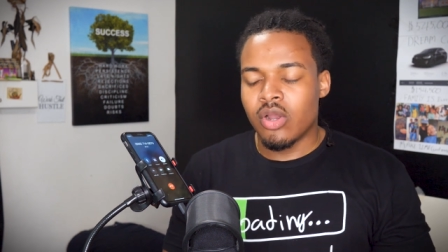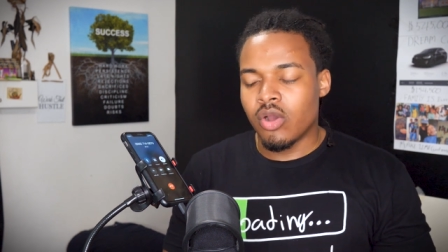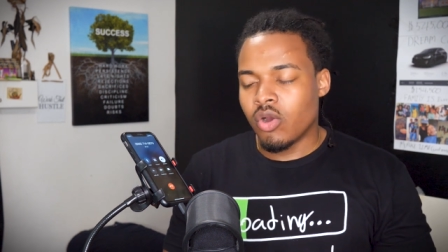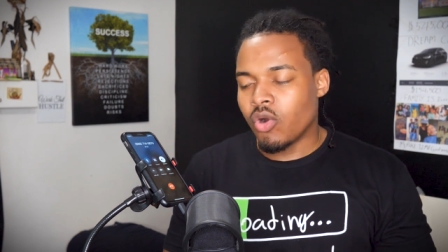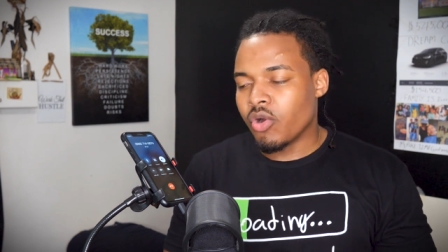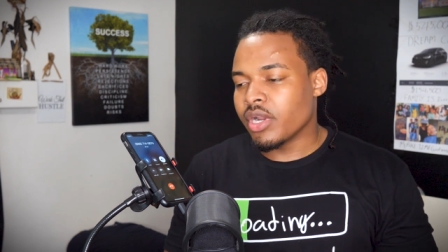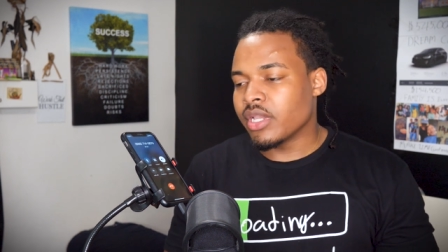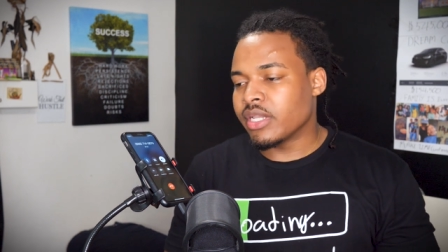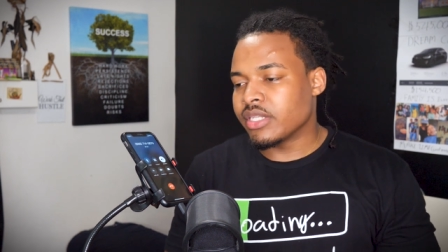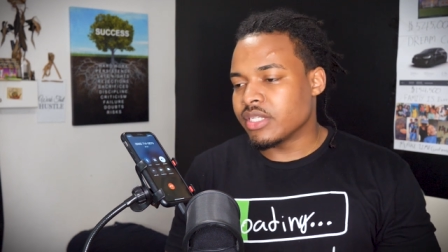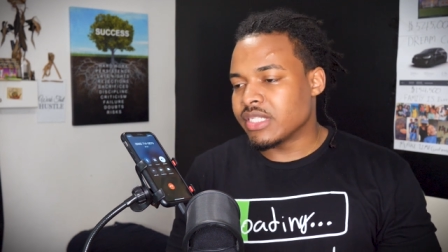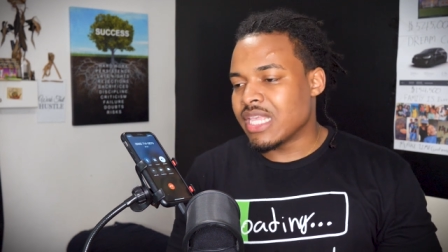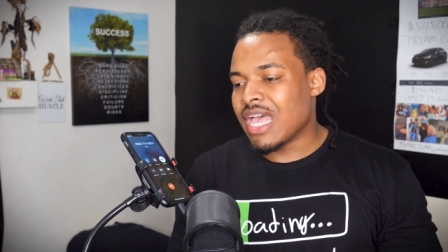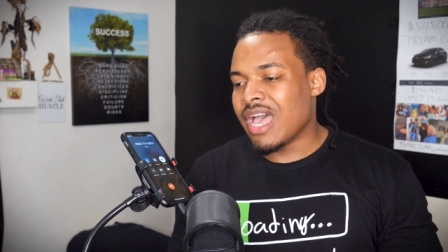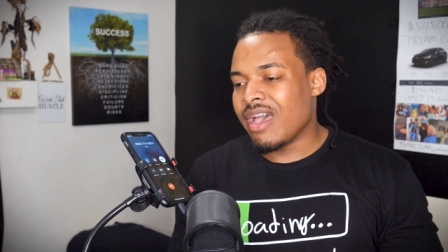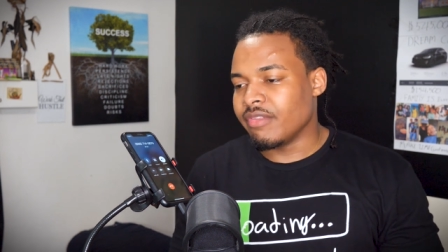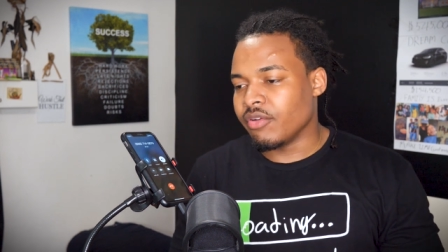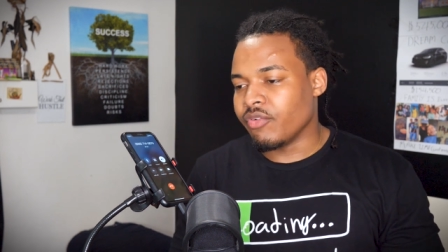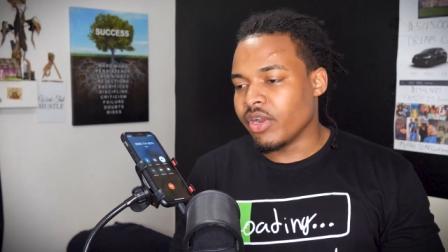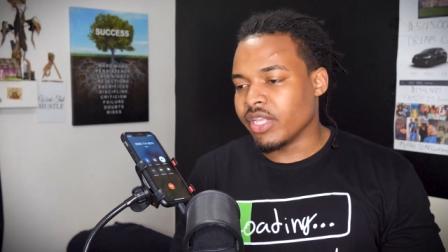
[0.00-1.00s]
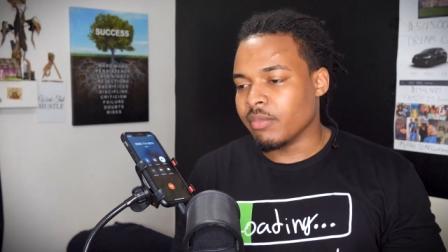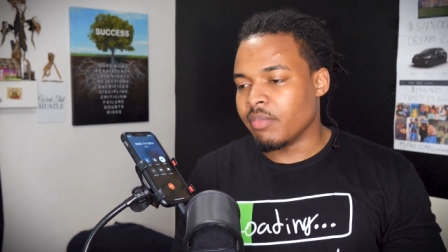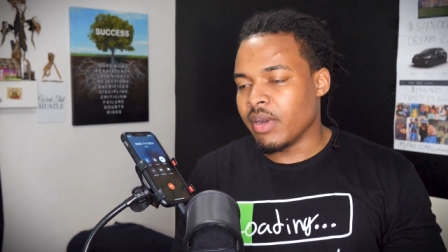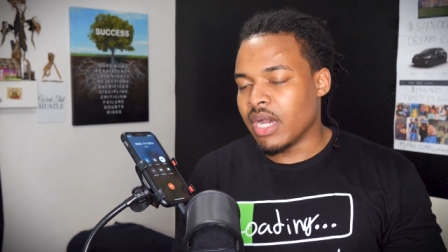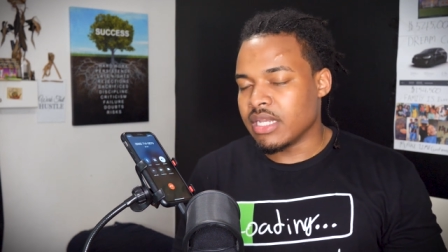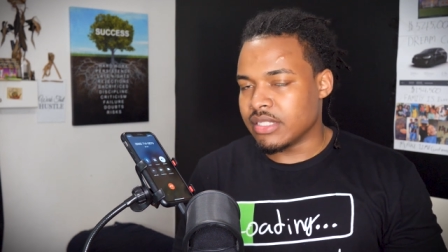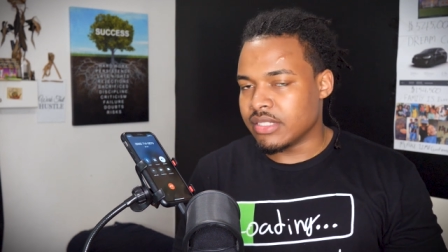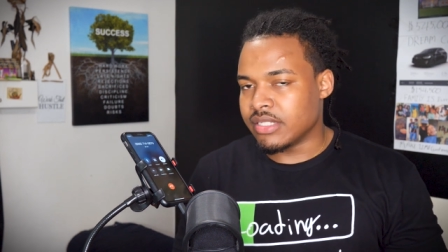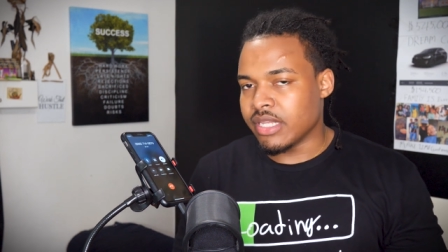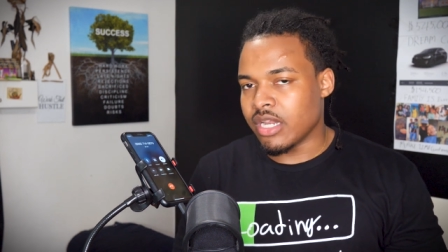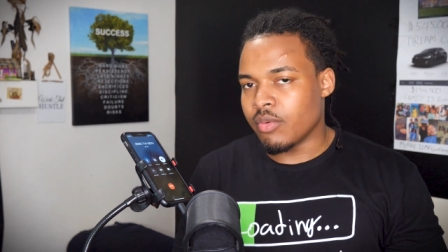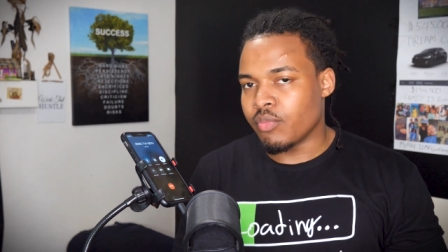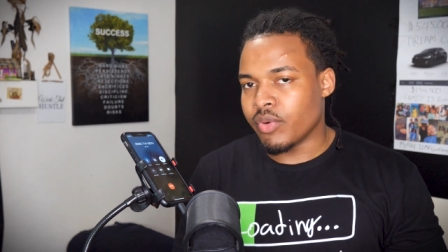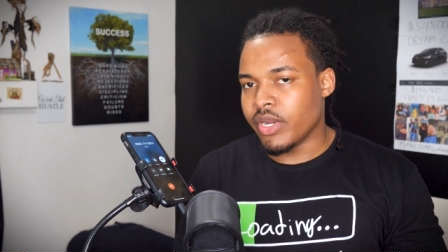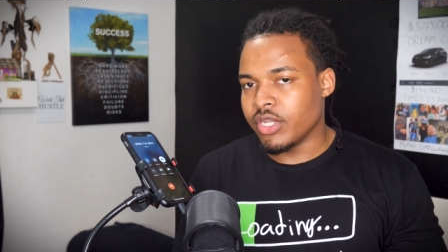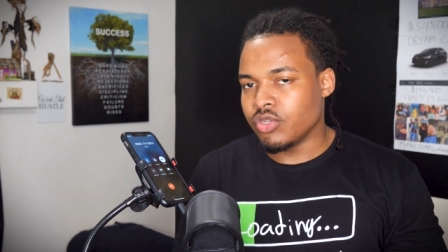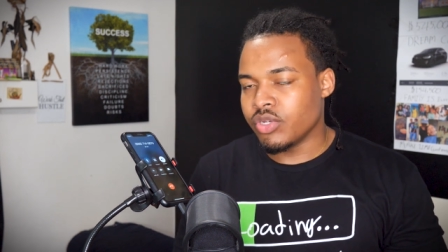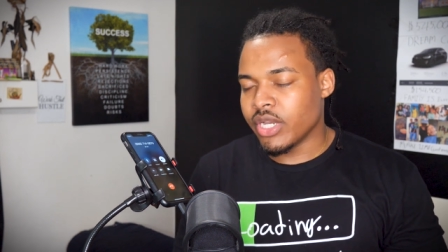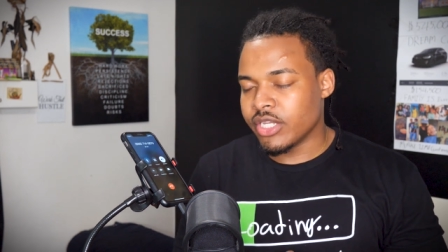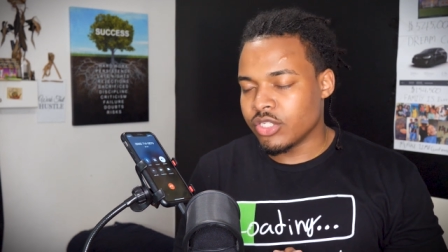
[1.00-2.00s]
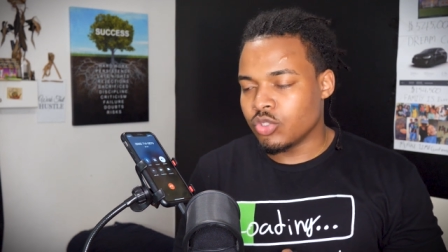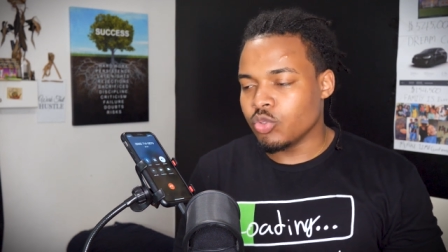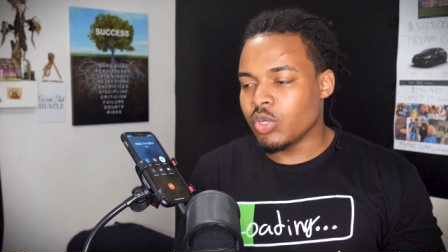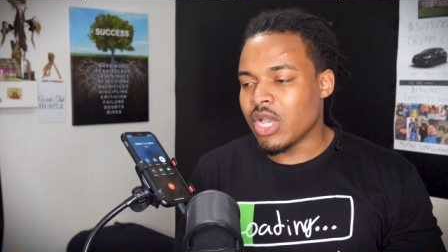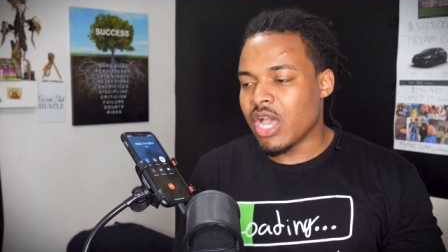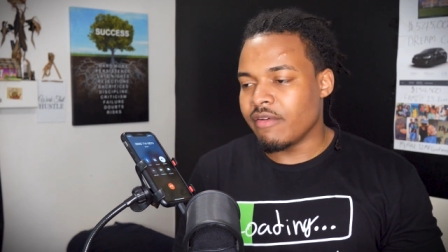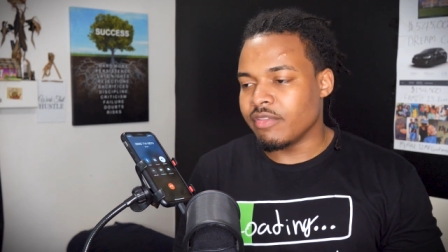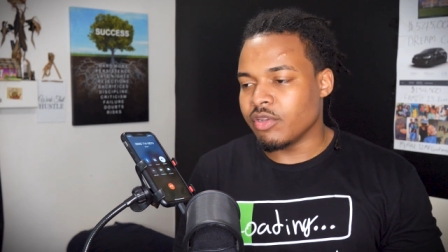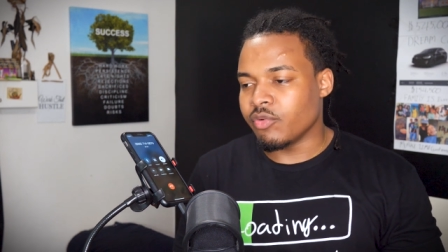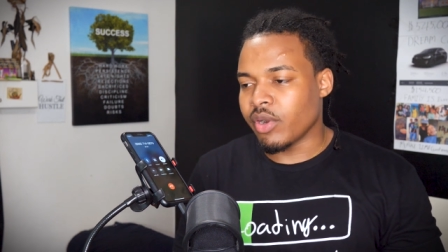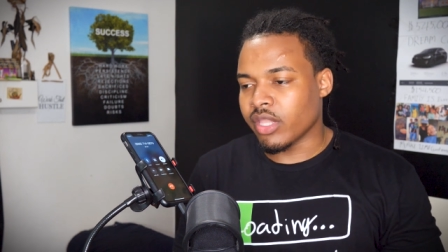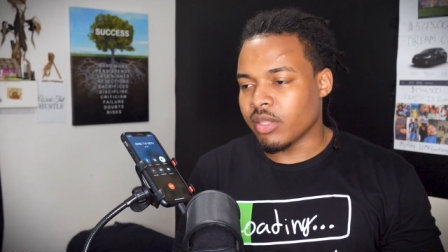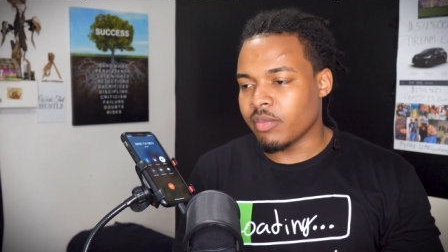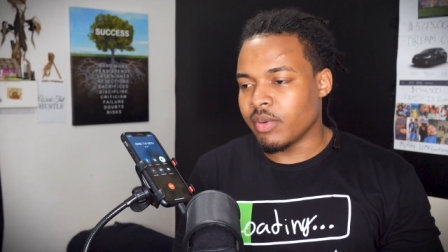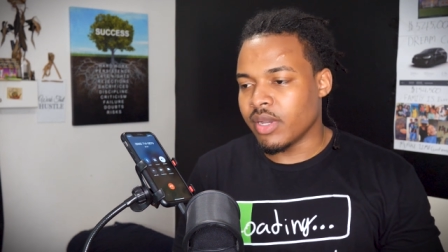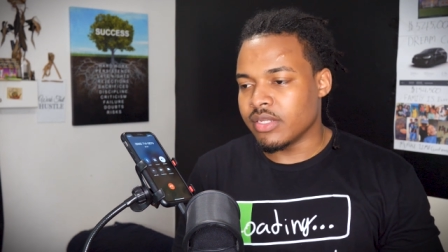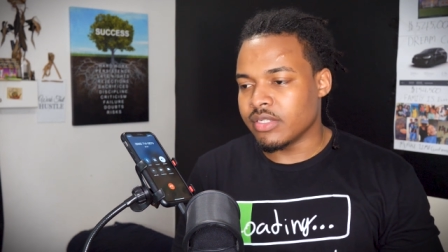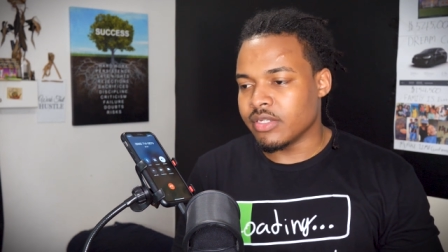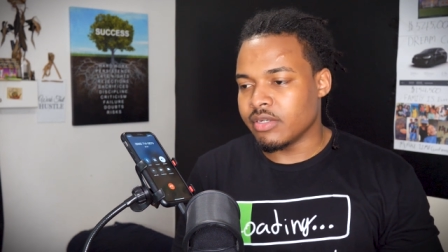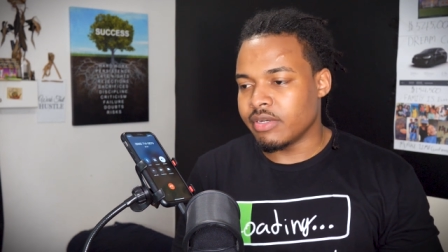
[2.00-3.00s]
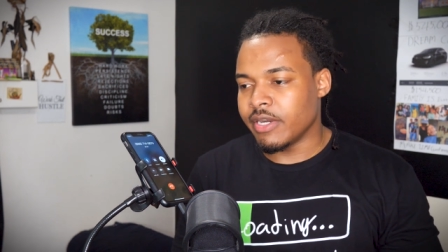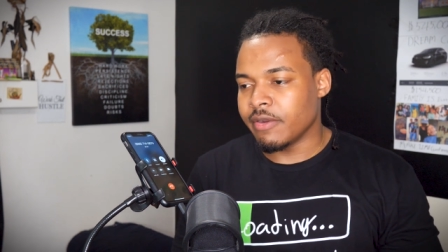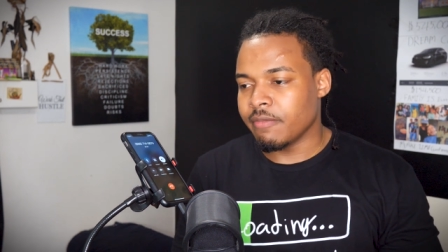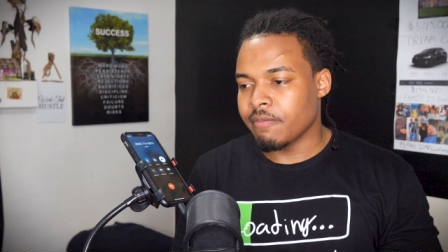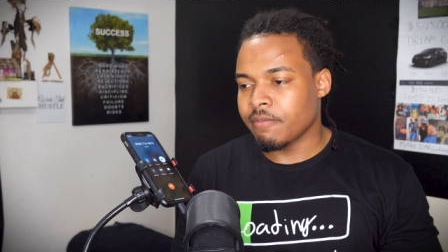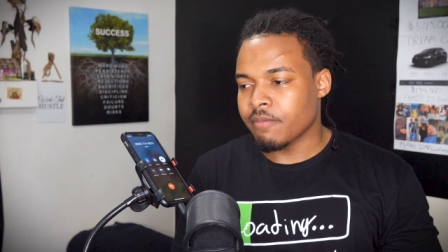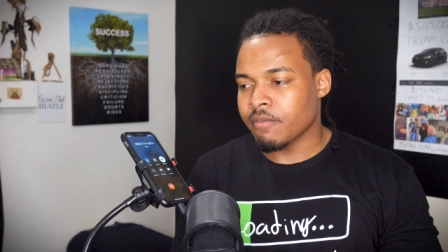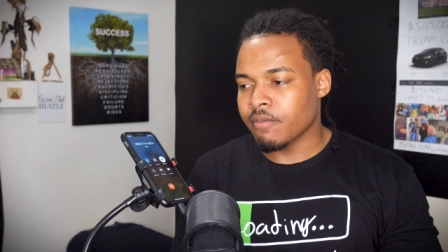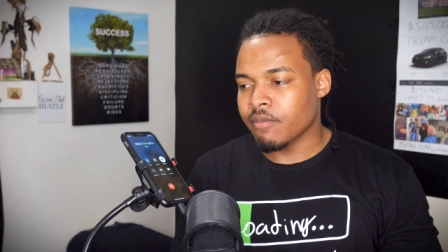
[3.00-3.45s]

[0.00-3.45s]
or just have direct deposit set up, right? You guys do have direct deposit, right?